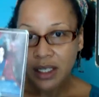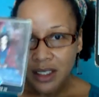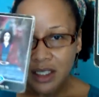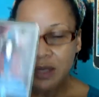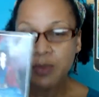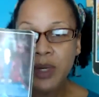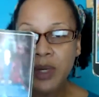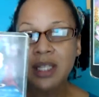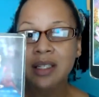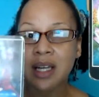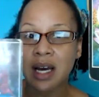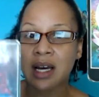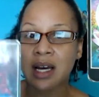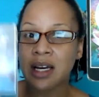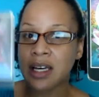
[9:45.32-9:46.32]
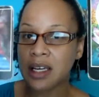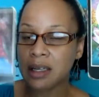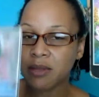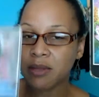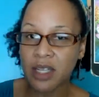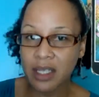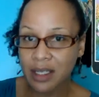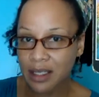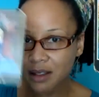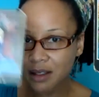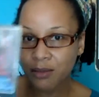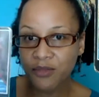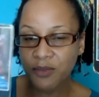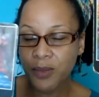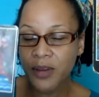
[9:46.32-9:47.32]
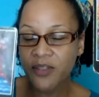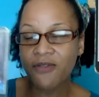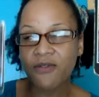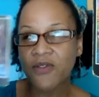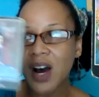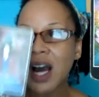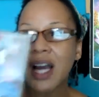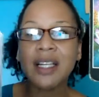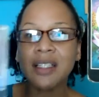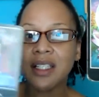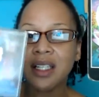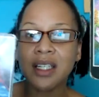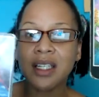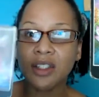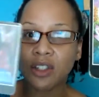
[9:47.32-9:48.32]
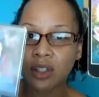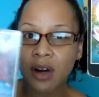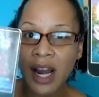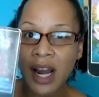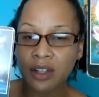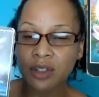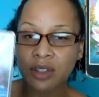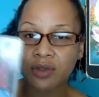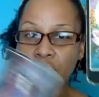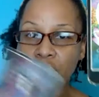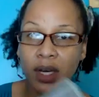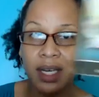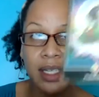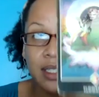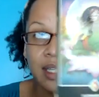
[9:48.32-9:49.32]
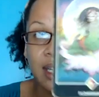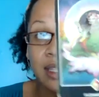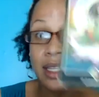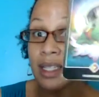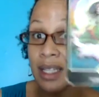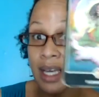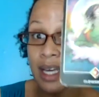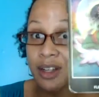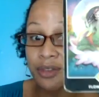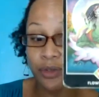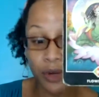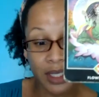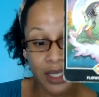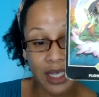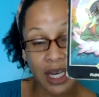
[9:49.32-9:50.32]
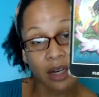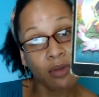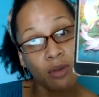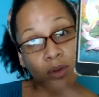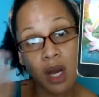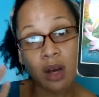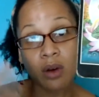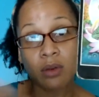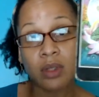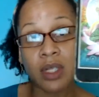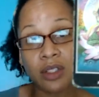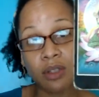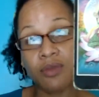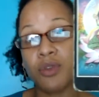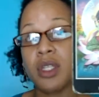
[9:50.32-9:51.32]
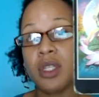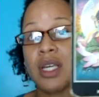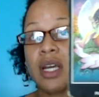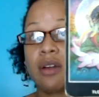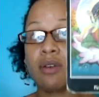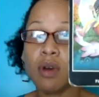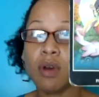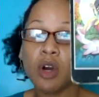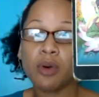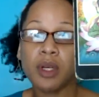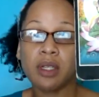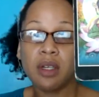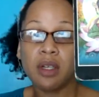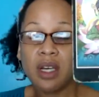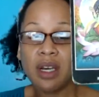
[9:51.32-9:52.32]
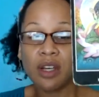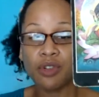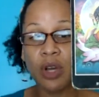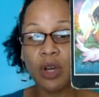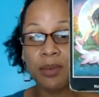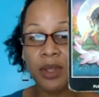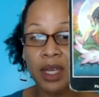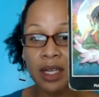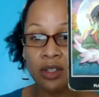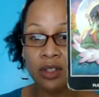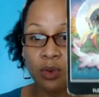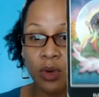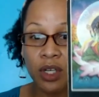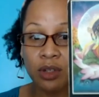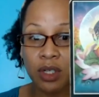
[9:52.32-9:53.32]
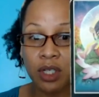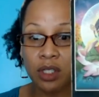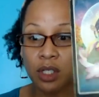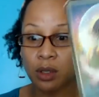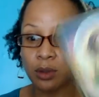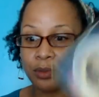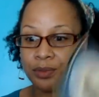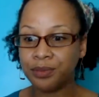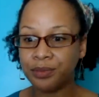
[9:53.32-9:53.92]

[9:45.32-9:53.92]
spend time finding your actual voice, and then let your voice kind of grow. Let your voice kind of grow and extrapolate into what you could do.